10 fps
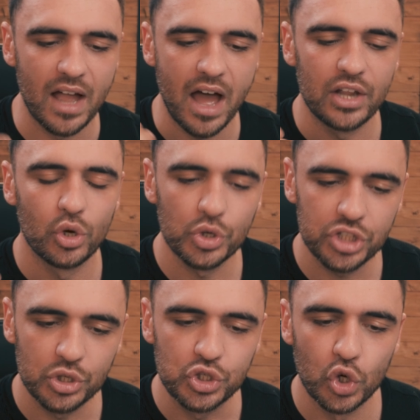And I
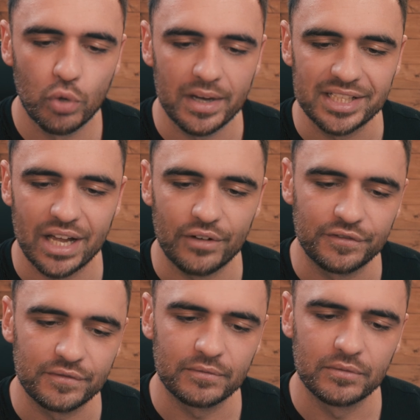also saw
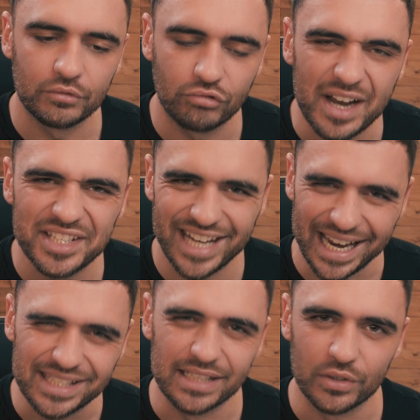myself
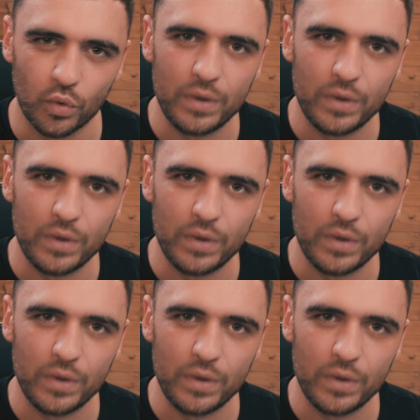resonating